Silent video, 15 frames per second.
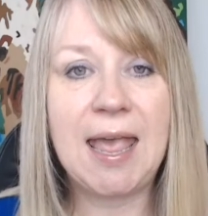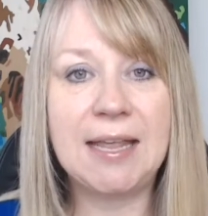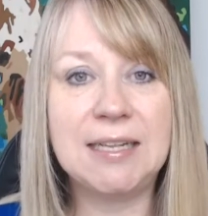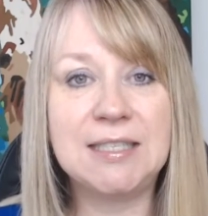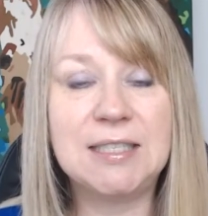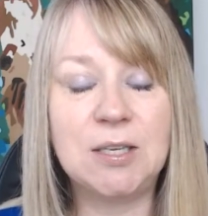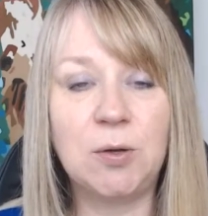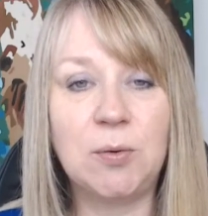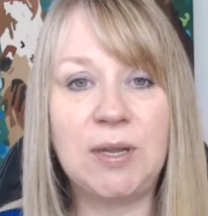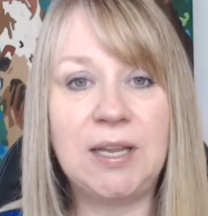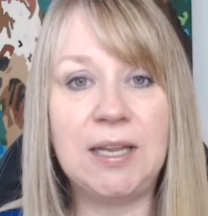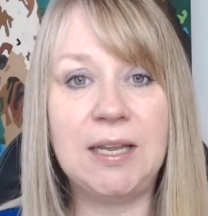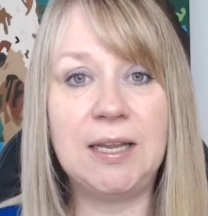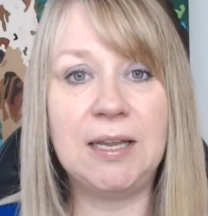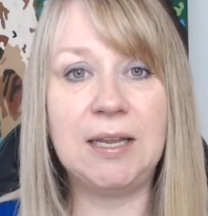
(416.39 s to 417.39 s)
And so
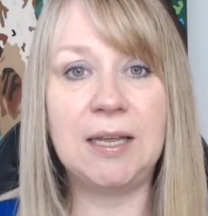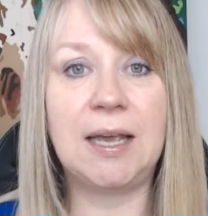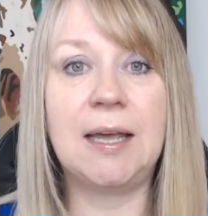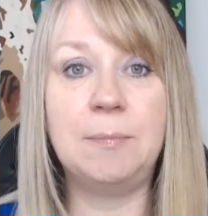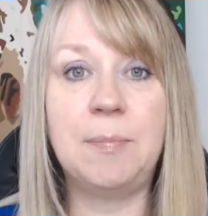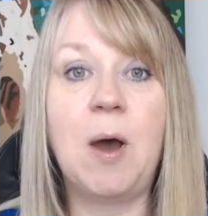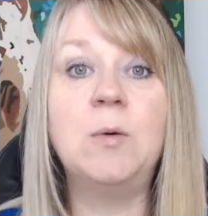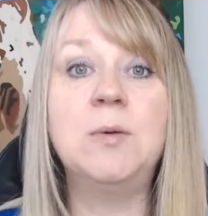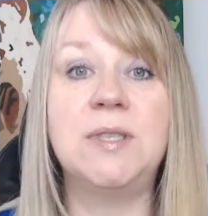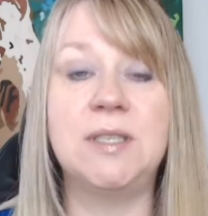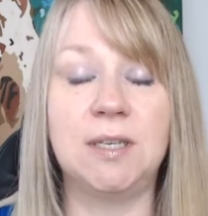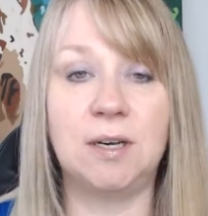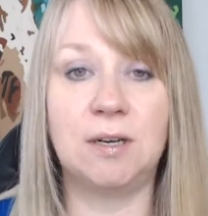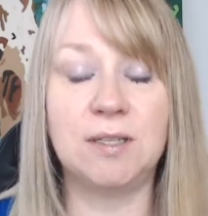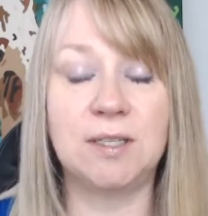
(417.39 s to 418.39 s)
he had
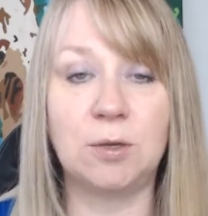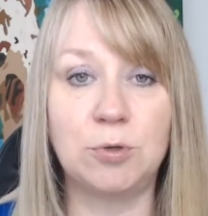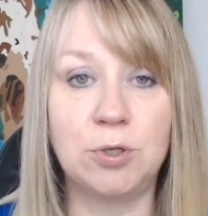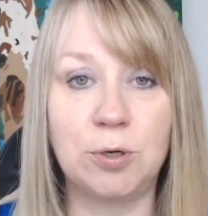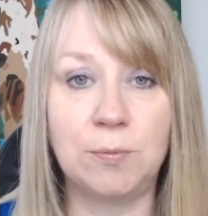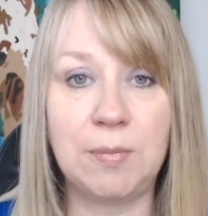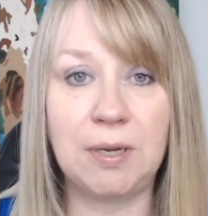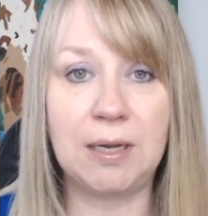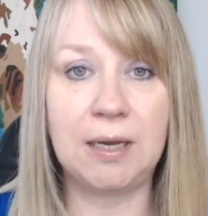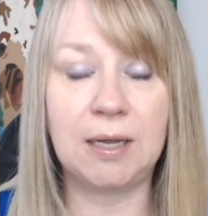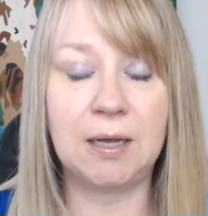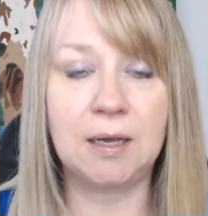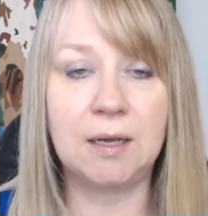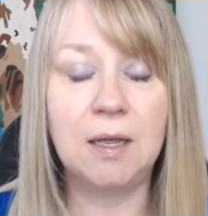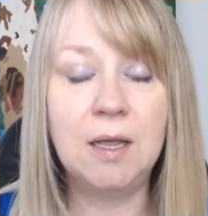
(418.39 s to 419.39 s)
posted on social
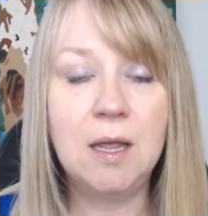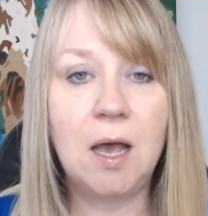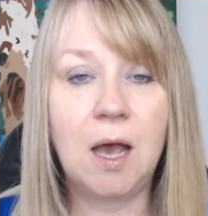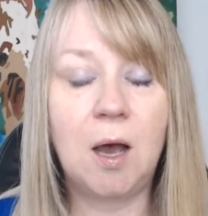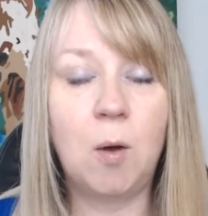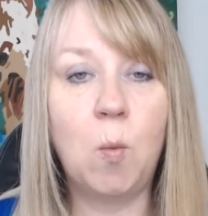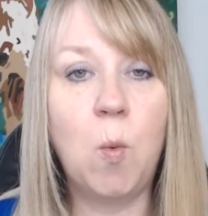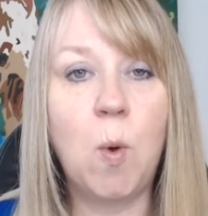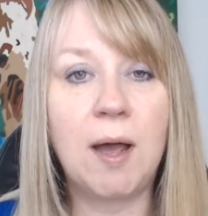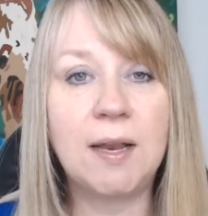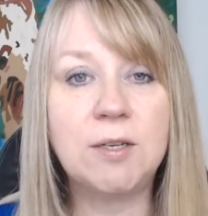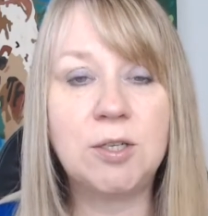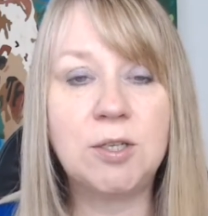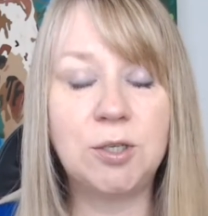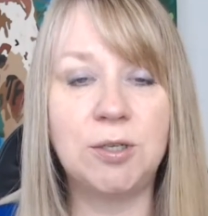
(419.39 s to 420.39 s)
media,
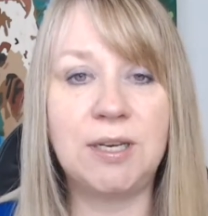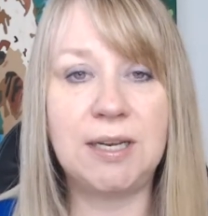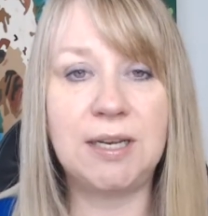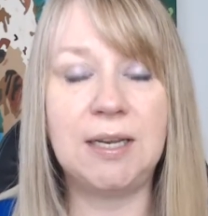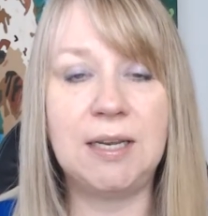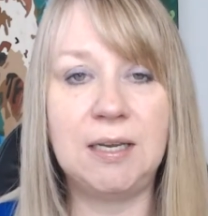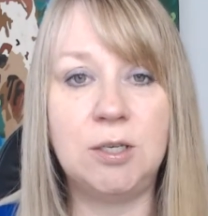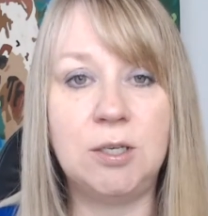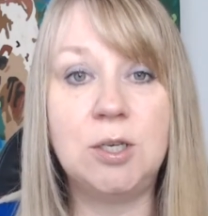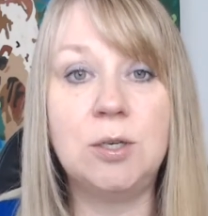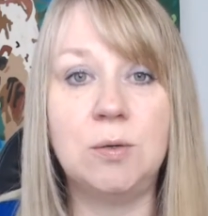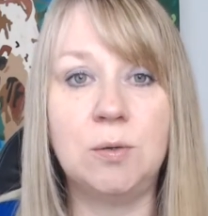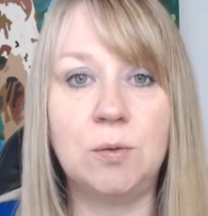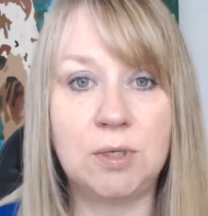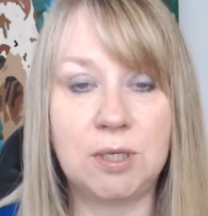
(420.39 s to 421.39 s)
what should he
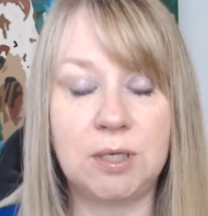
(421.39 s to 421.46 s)
do to